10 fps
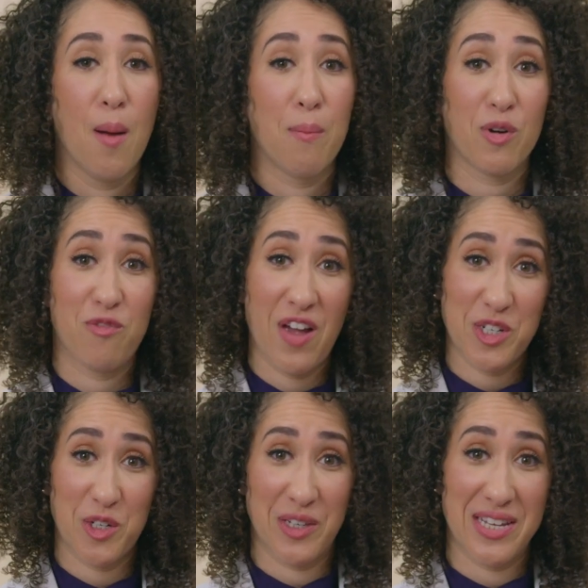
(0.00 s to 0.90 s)

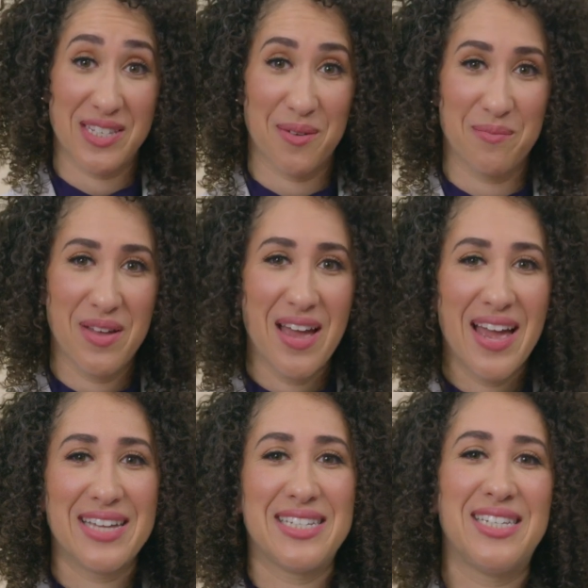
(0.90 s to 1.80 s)
Professionalism
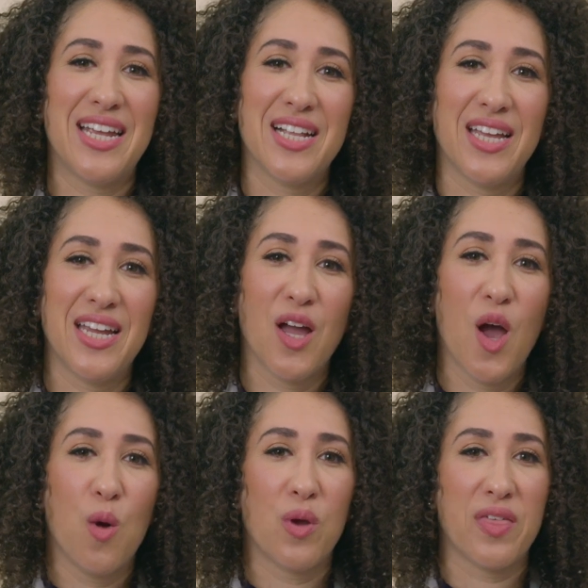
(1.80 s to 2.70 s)
is dealing
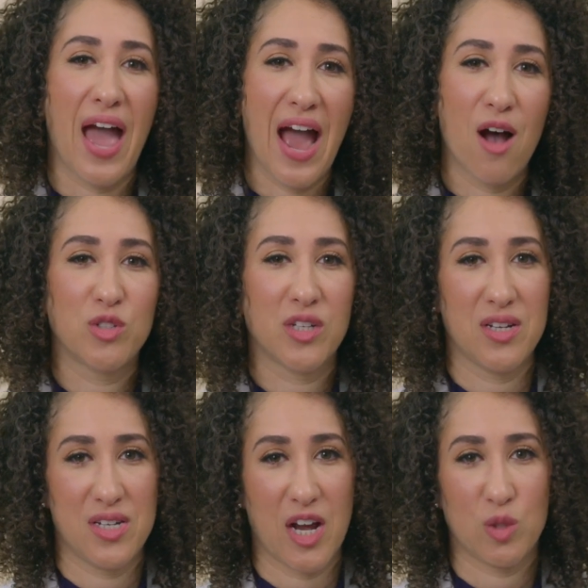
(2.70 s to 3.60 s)
with how to
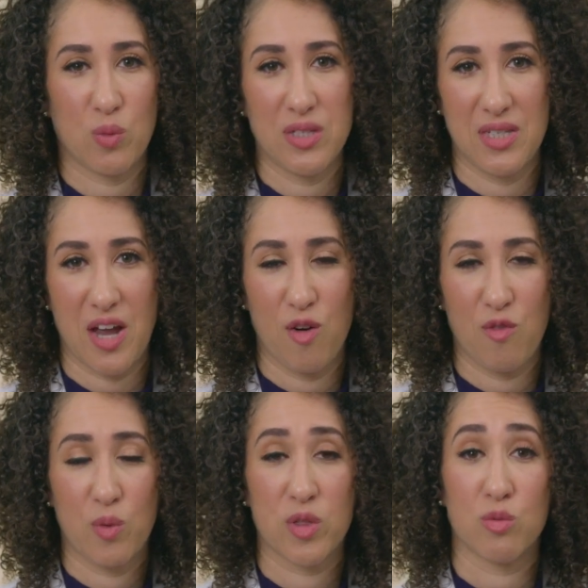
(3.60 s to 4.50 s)
conduct oneself
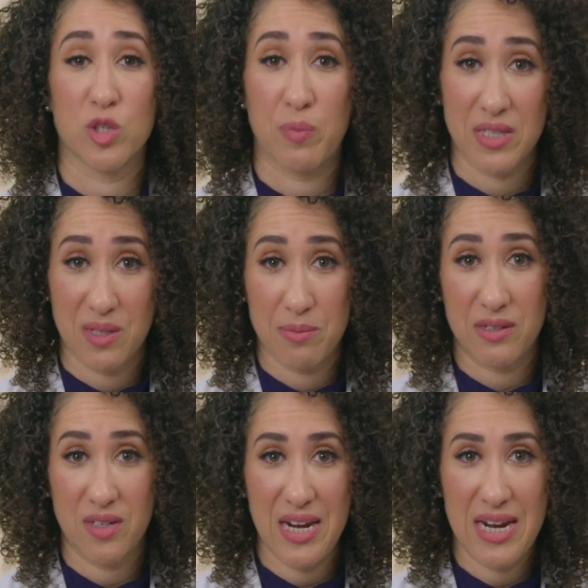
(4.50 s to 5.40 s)
with
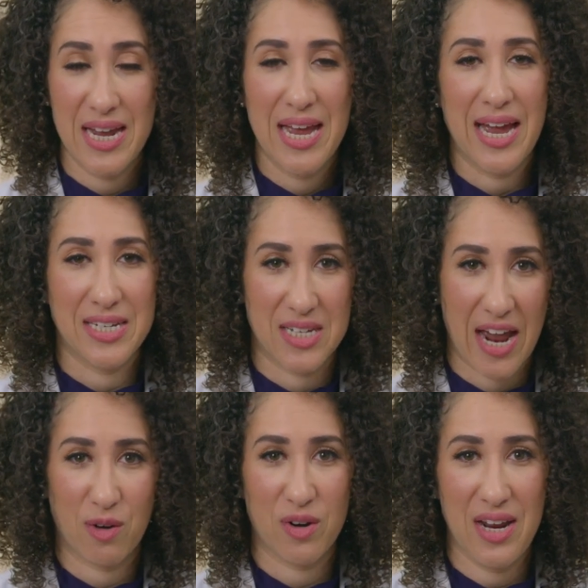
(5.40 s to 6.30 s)
responsibility,
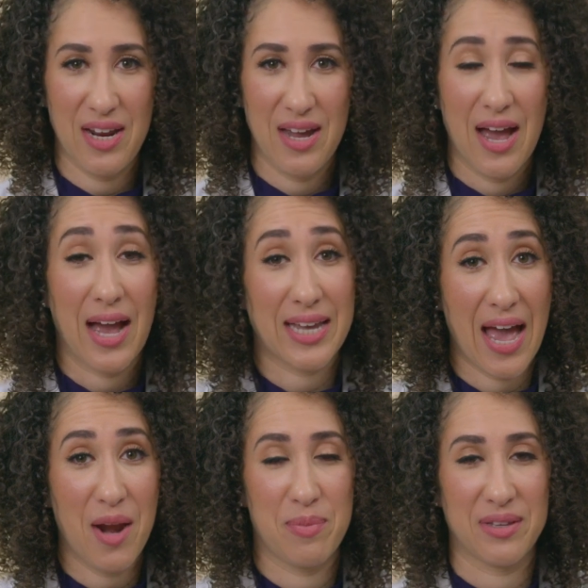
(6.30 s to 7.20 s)
integrity,
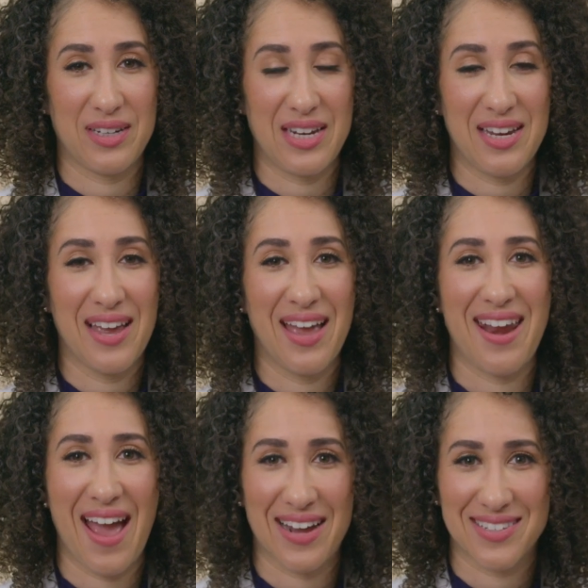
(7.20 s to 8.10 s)
accountability,
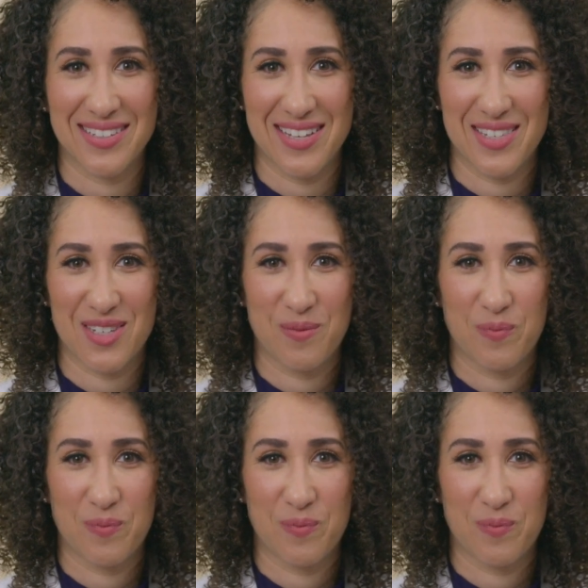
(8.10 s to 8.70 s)
and excellence.